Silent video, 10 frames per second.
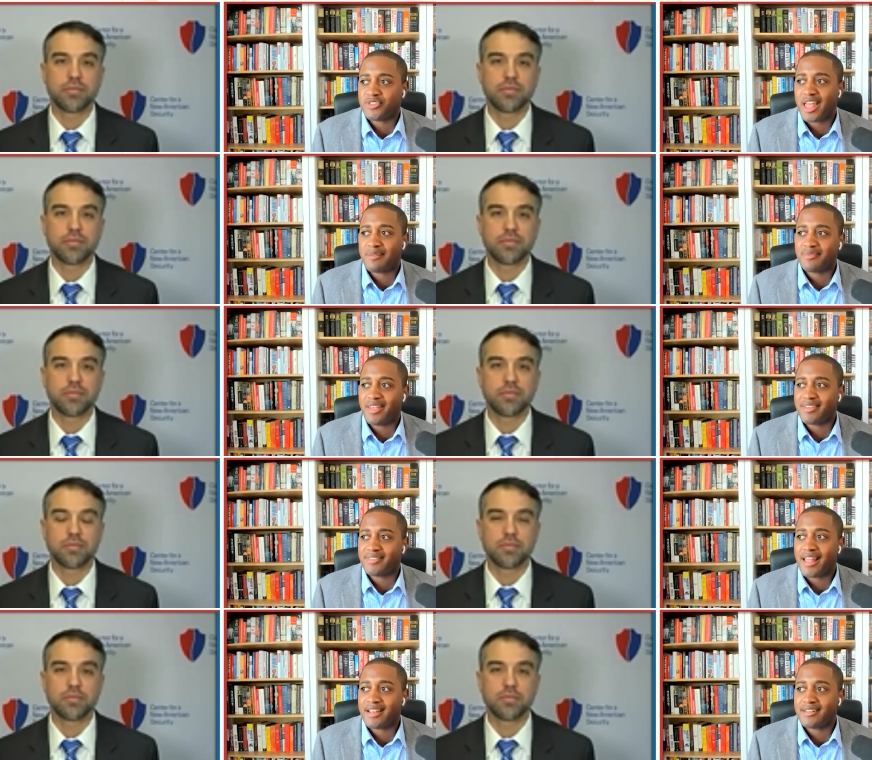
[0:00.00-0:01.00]
Speaker 1: because that I think
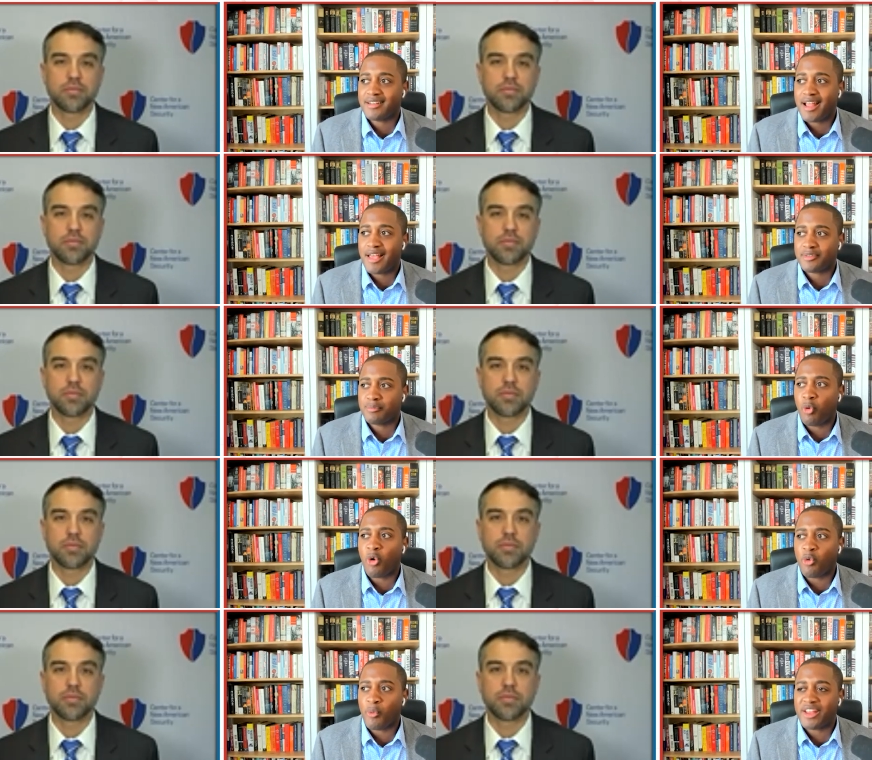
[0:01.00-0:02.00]
that has a
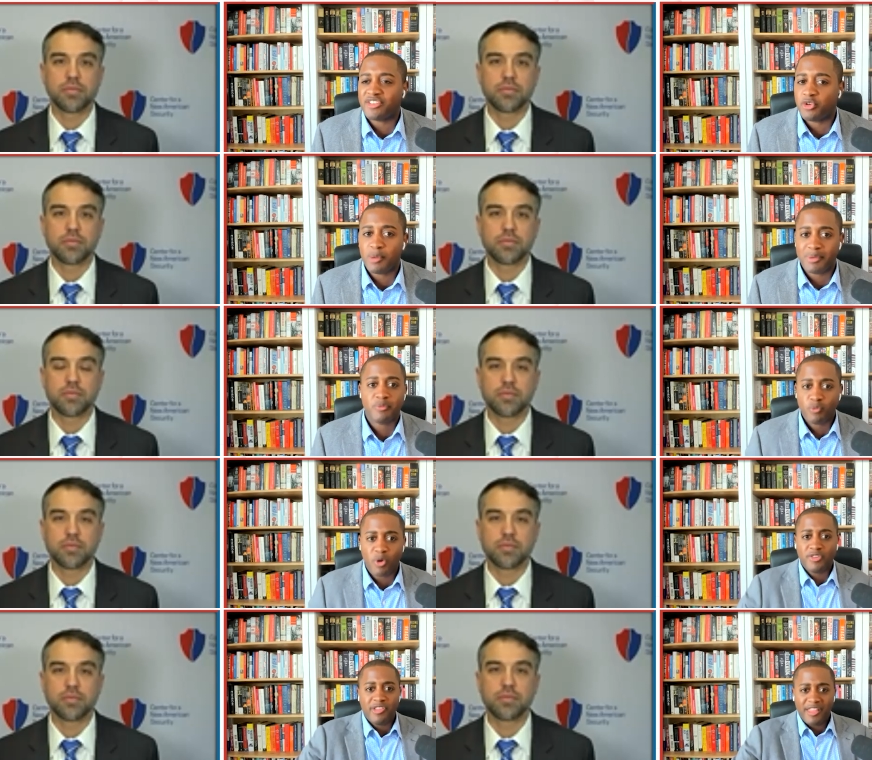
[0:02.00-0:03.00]
moral weight to it. But
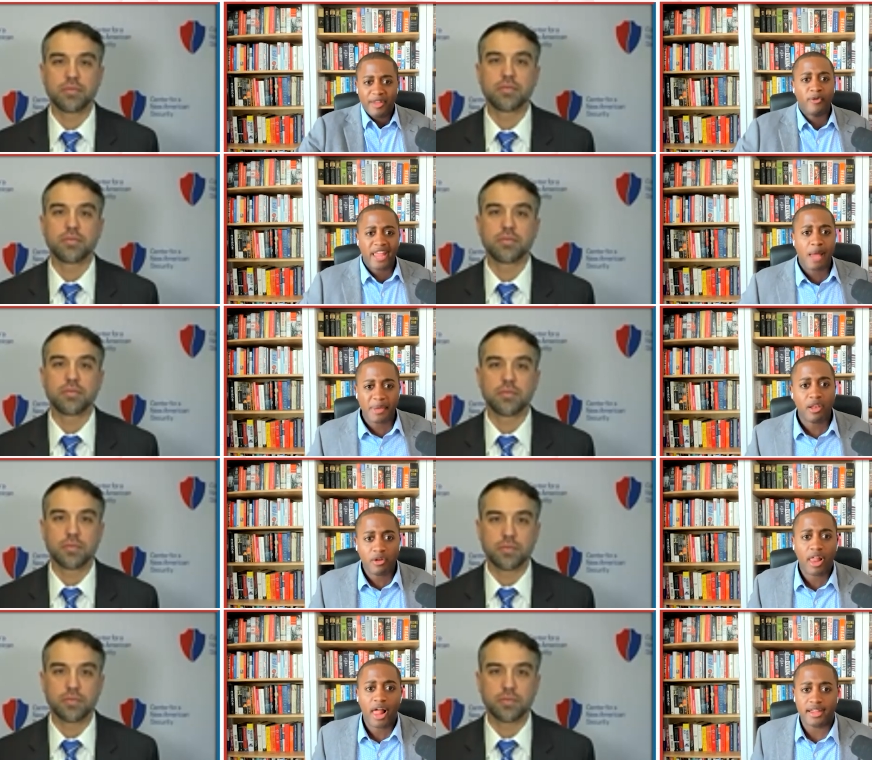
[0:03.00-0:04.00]
what does the legal gamut
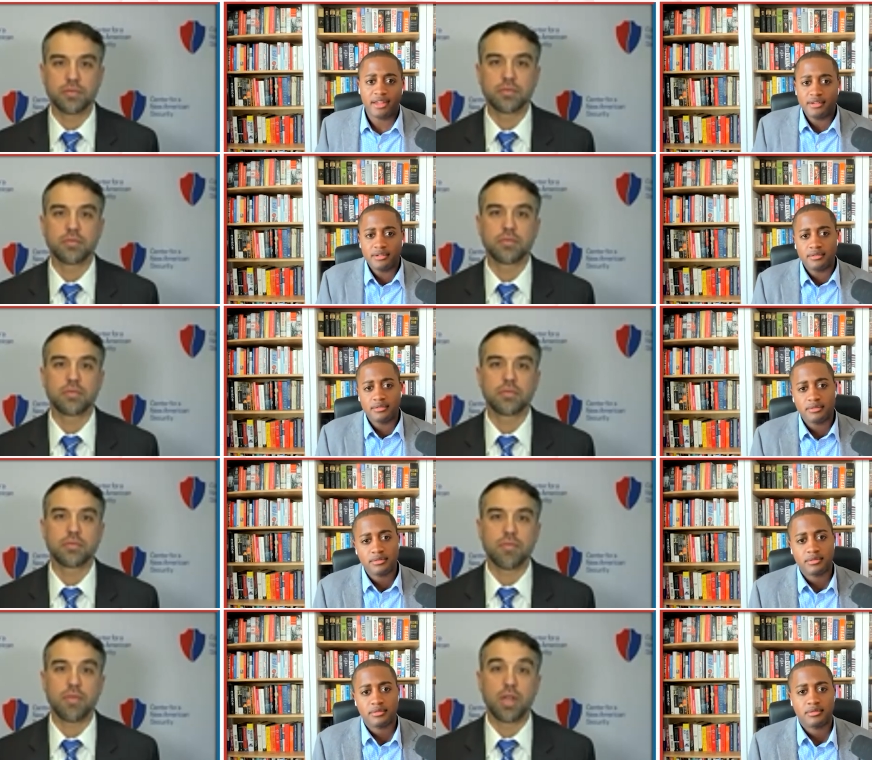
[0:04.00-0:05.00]
look like?
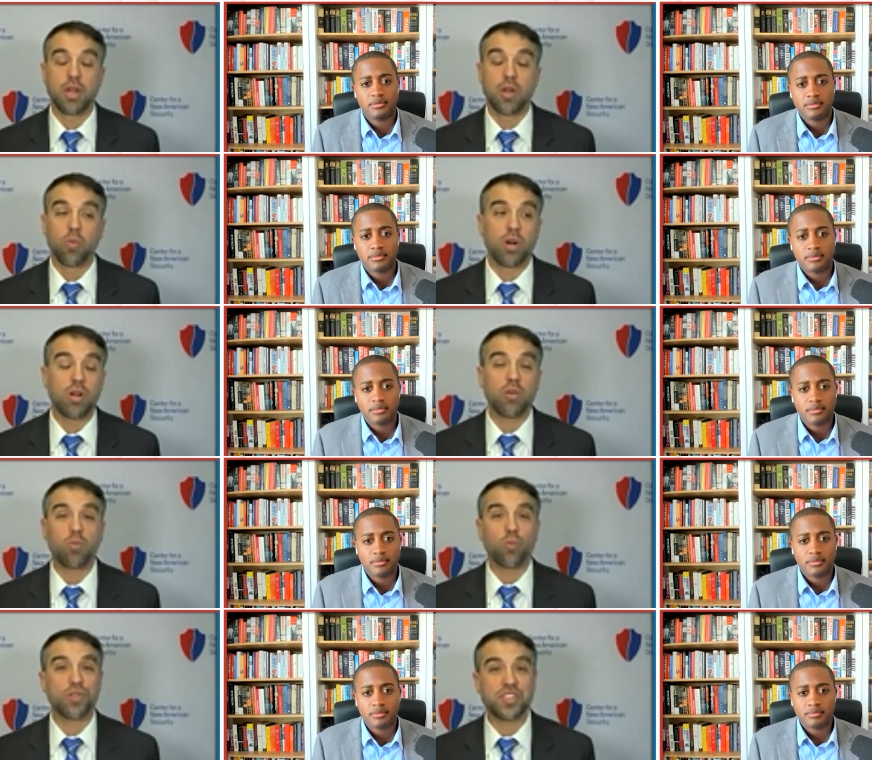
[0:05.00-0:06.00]
Well,
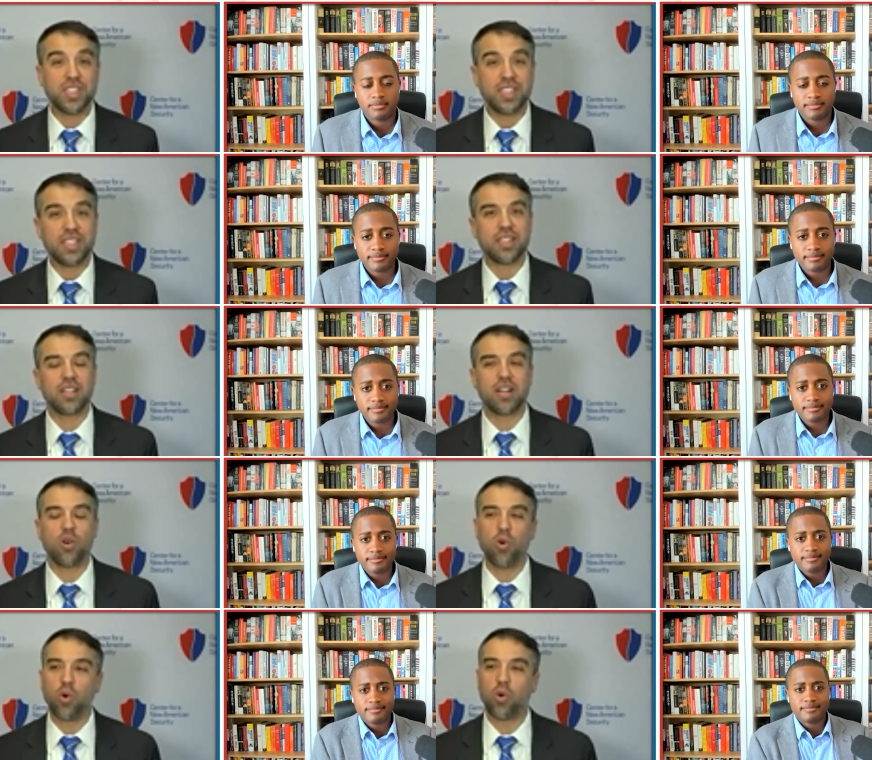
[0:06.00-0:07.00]
we're
Speaker 2: seeing a
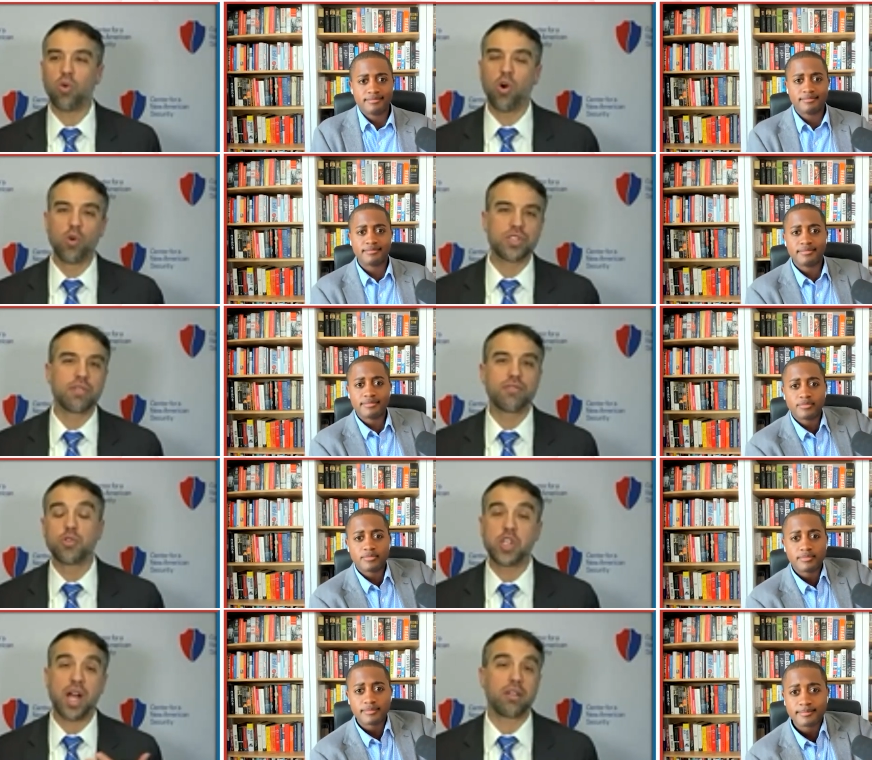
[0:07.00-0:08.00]
whole host of new
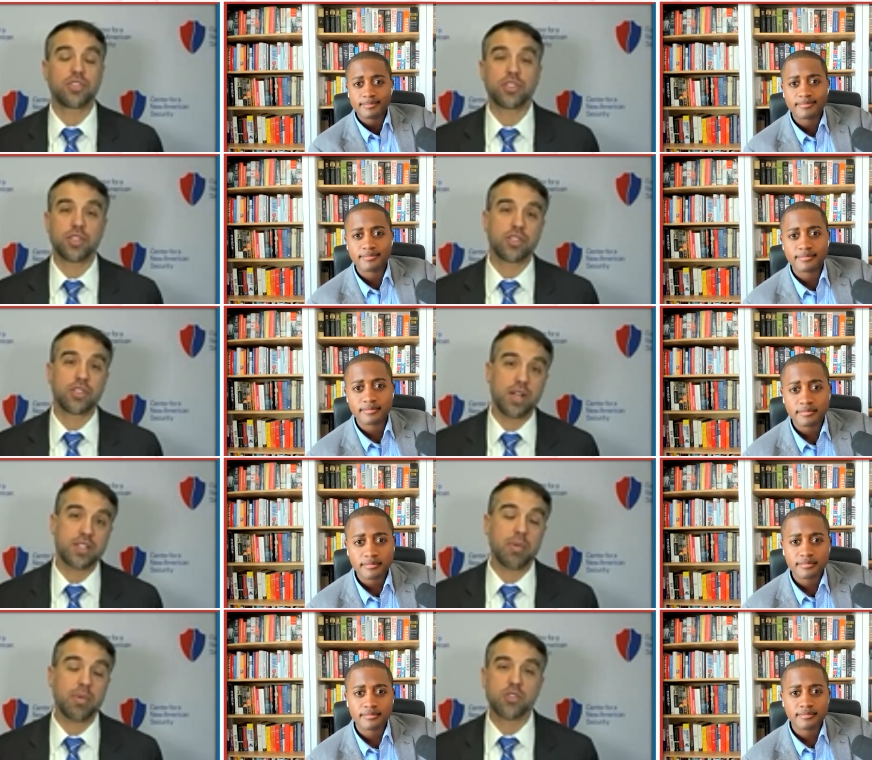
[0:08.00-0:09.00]
challenges rise
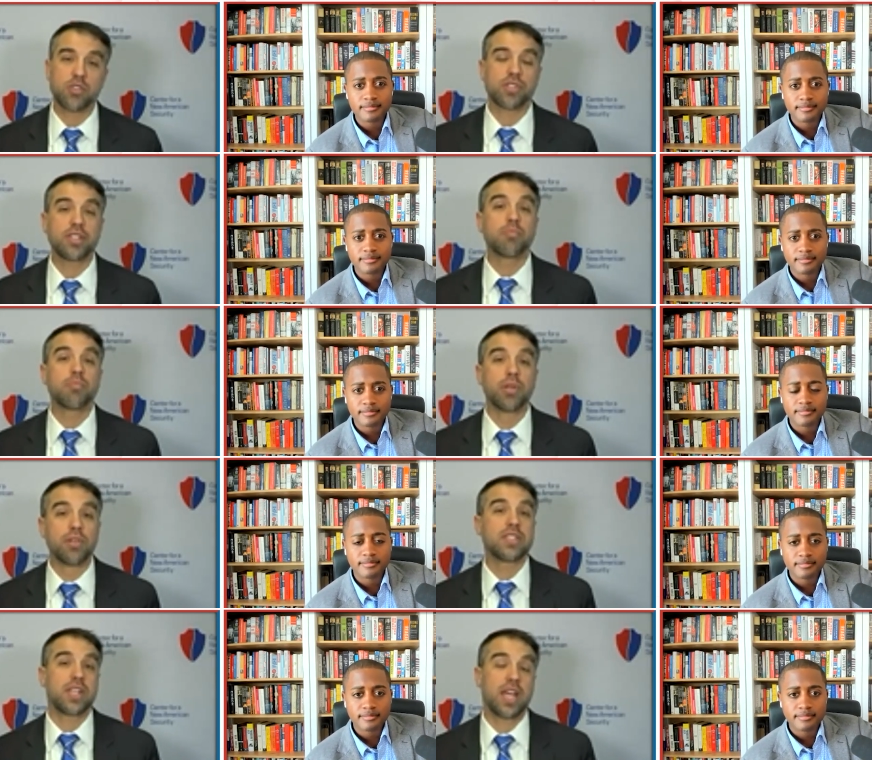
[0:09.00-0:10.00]
up as we're starting to build
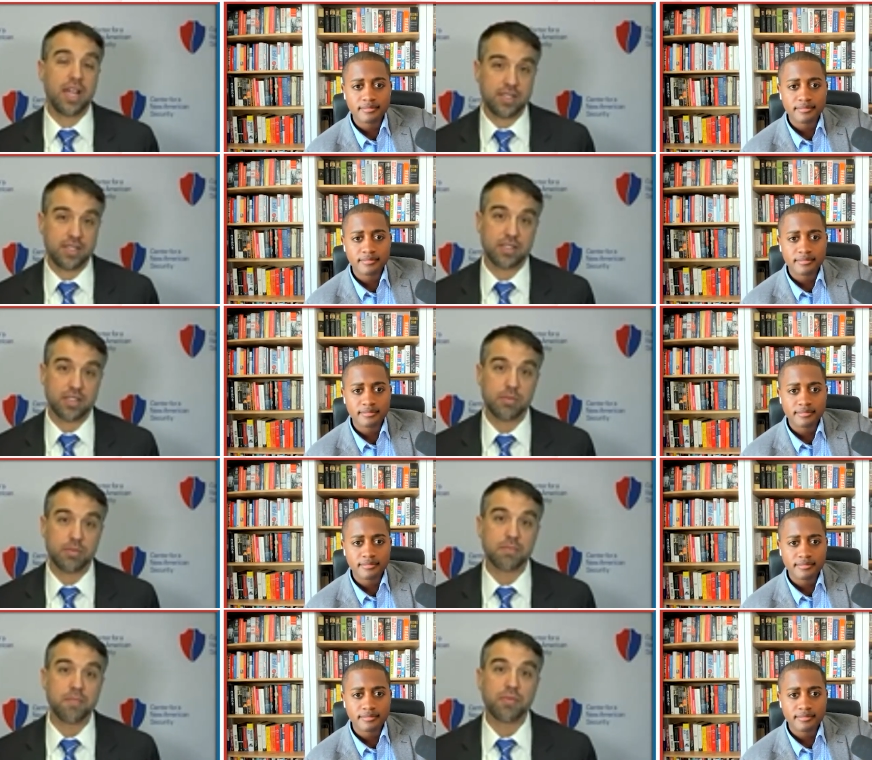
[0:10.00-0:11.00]
these AI
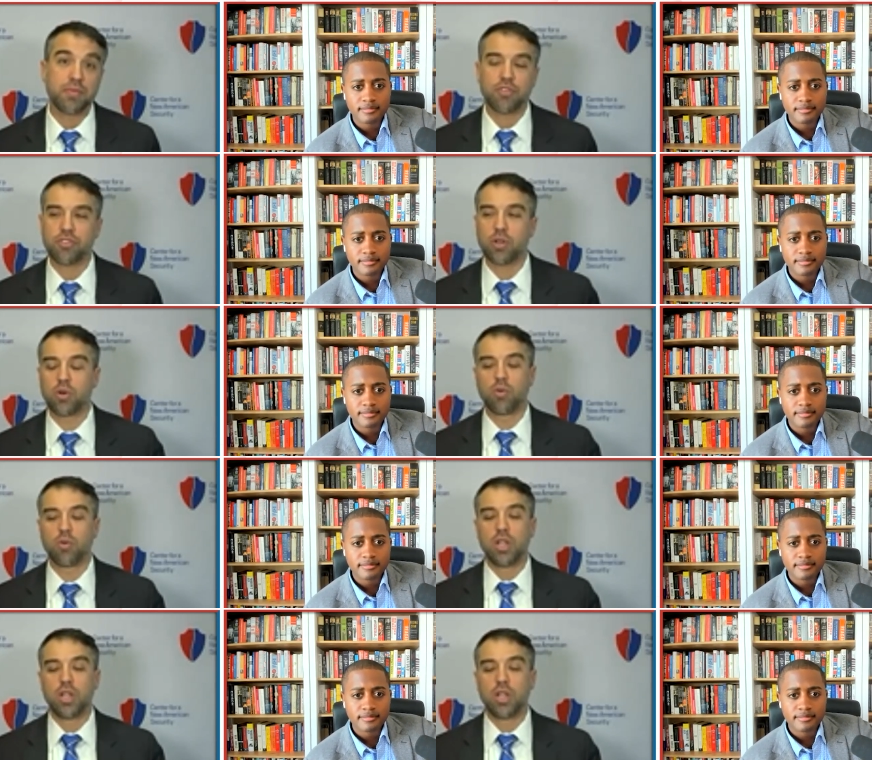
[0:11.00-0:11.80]
systems. So